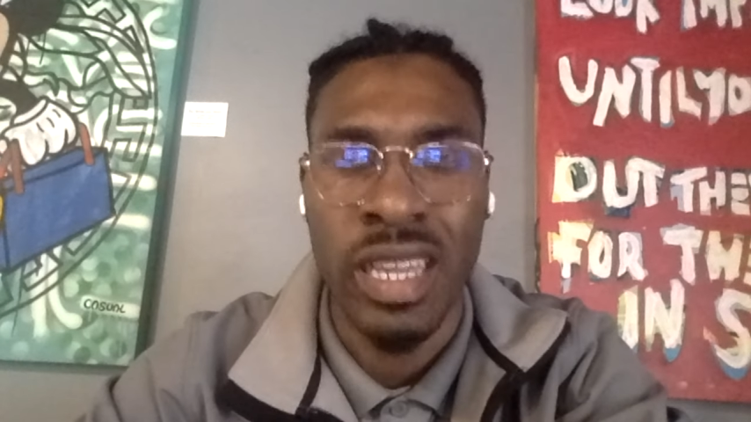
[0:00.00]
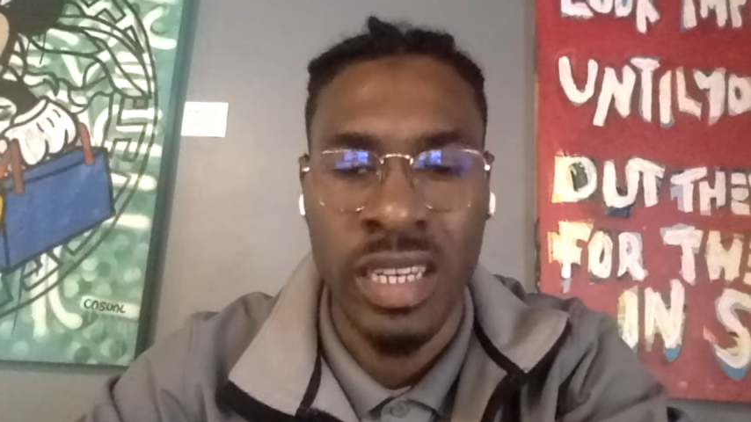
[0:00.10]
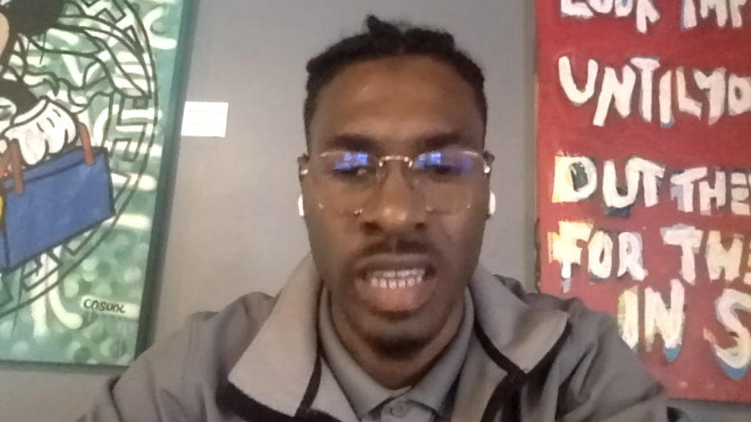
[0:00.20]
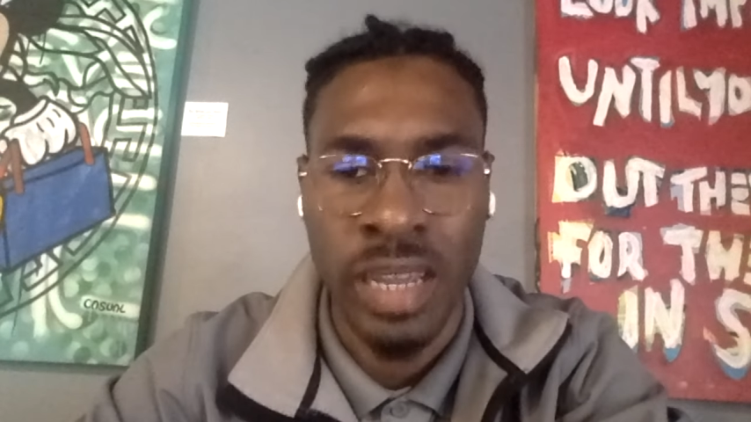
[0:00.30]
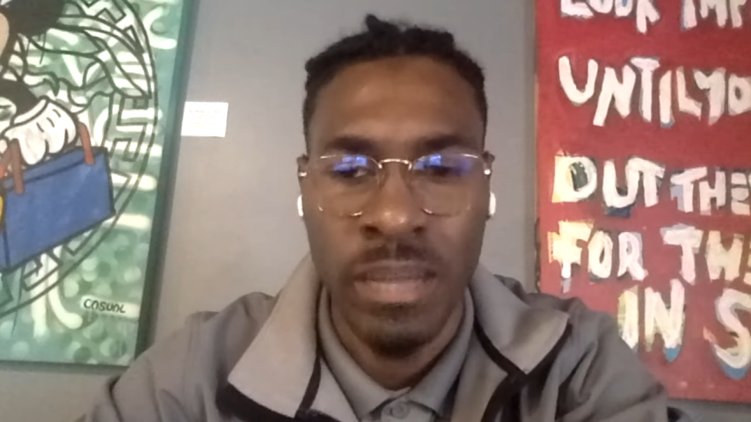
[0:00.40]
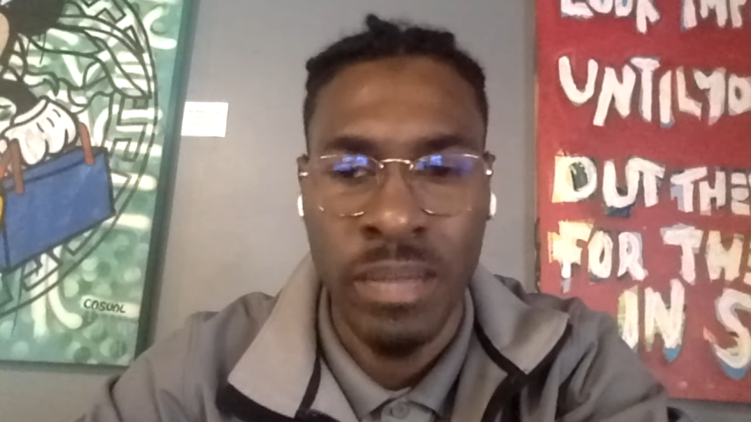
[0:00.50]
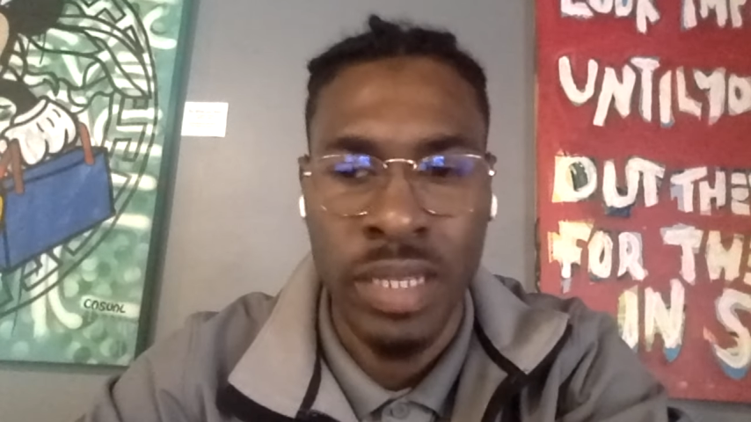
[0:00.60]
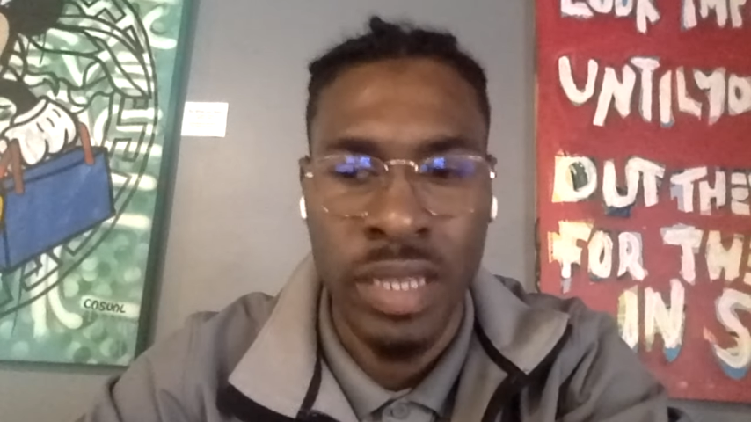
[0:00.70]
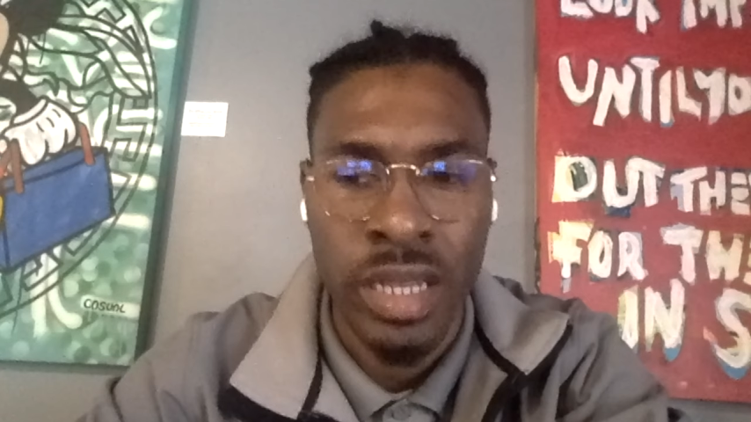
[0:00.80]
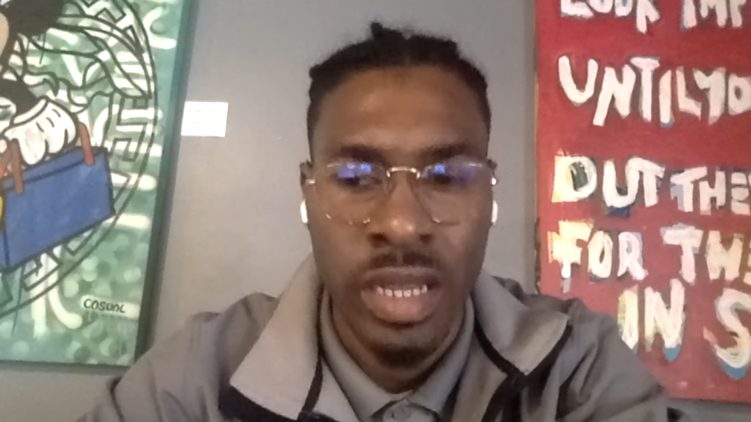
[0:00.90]
in-depth
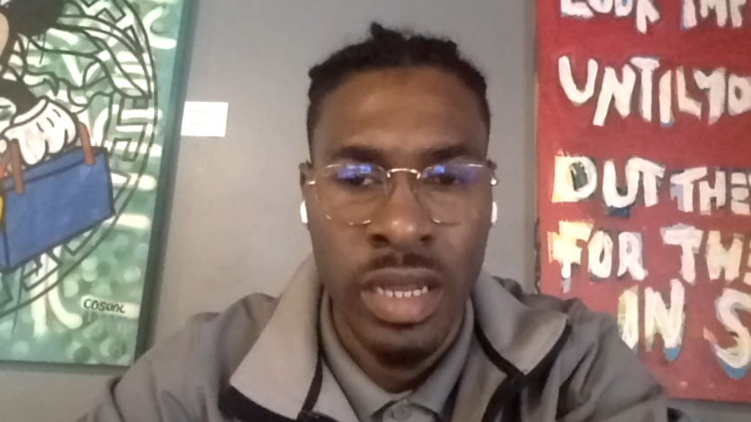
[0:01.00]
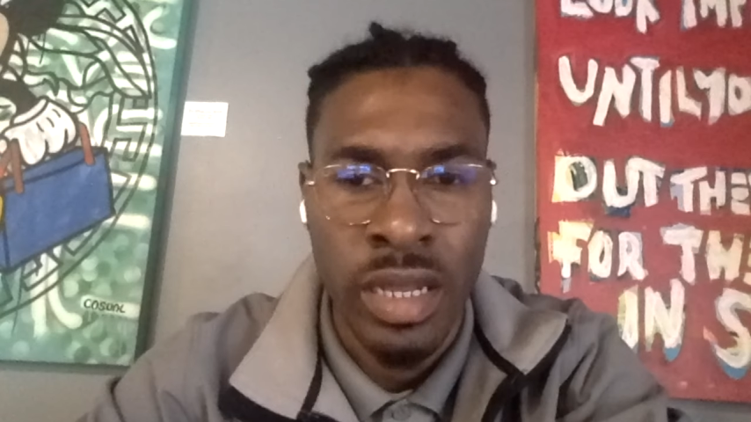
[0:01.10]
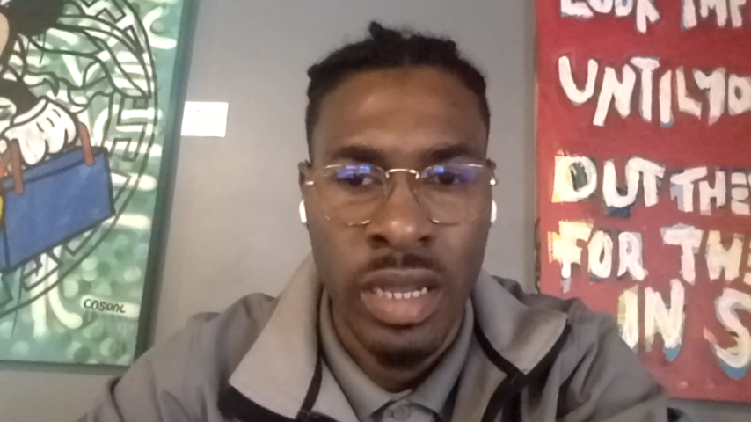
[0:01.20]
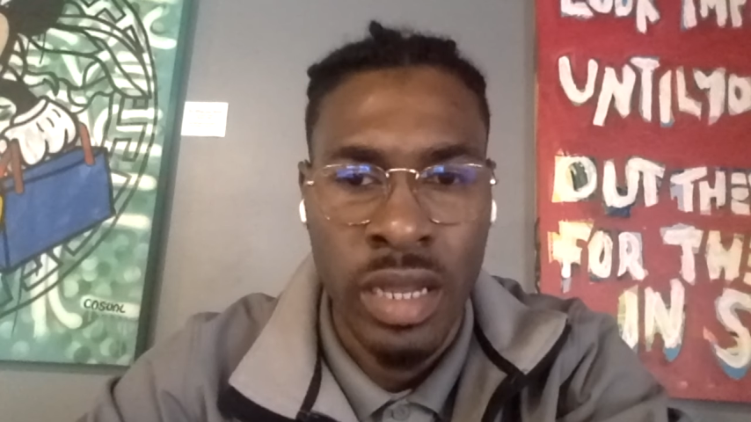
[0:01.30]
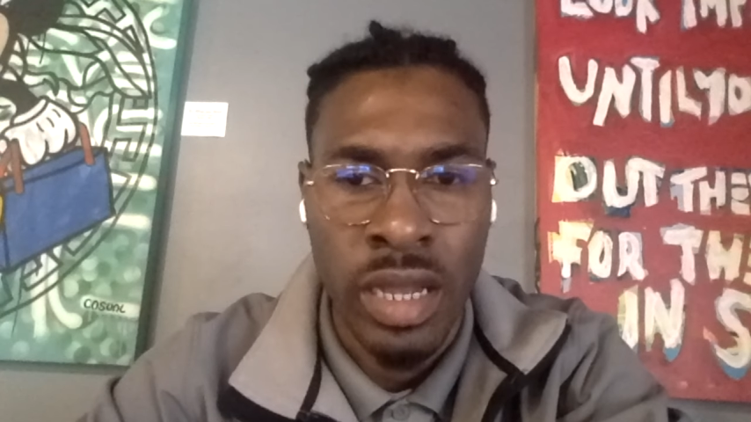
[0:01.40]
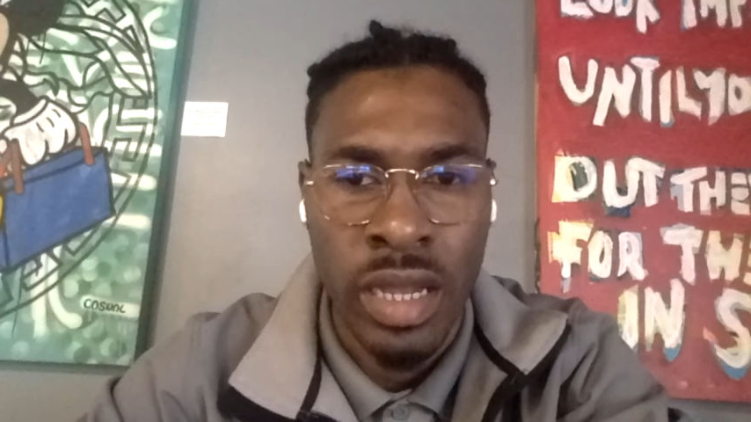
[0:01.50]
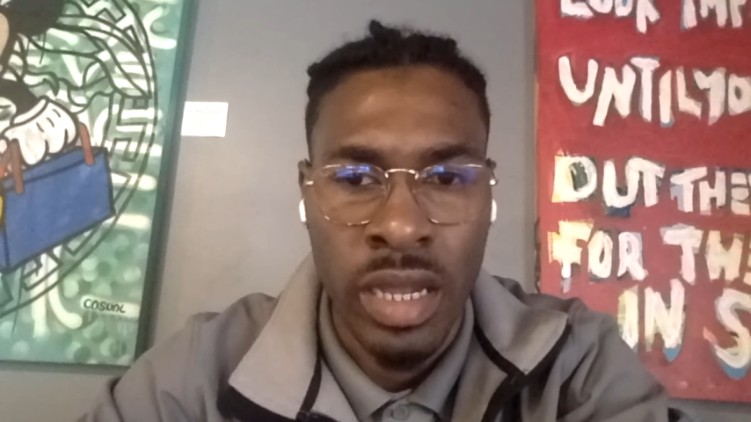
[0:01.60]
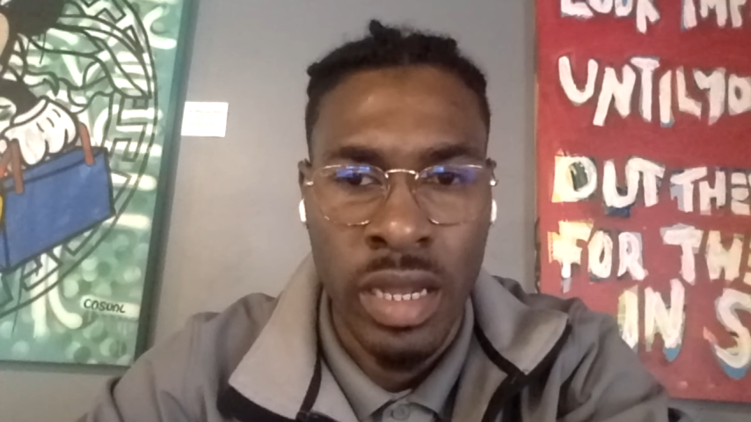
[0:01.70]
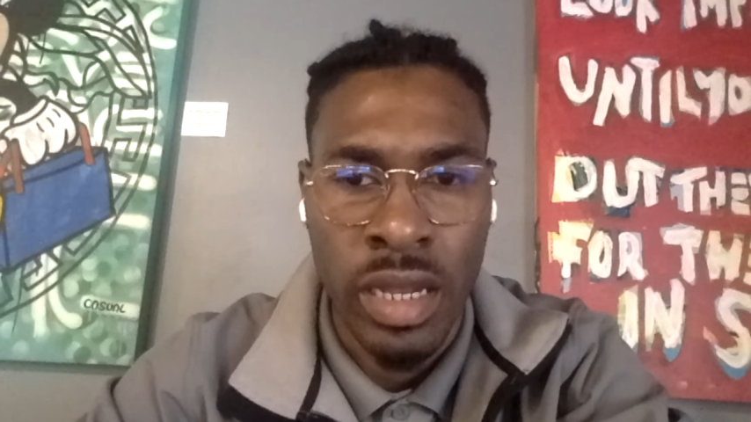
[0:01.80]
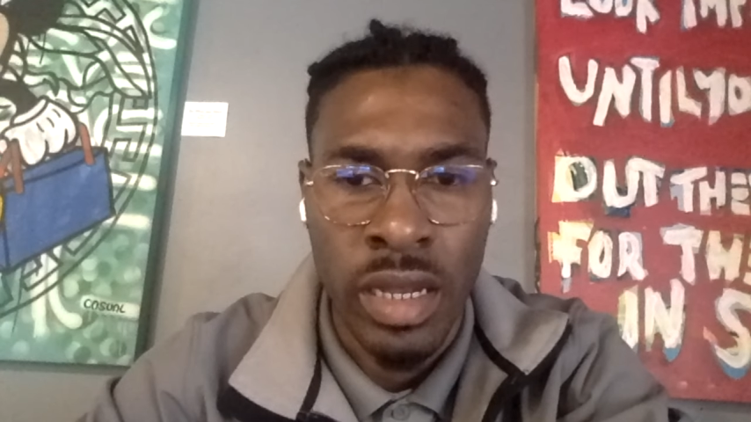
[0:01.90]

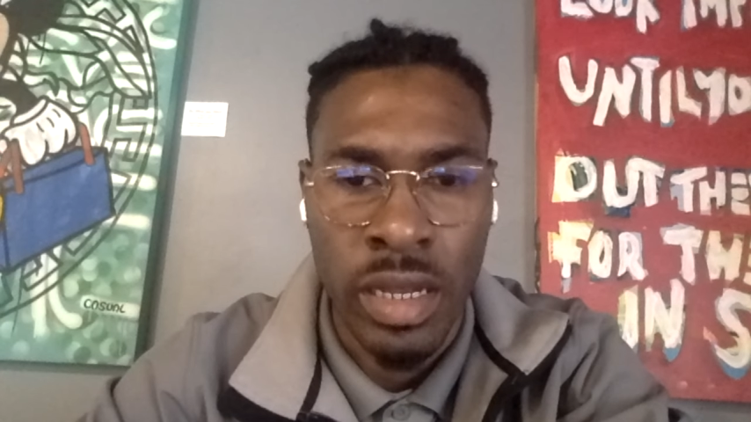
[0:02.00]
uh,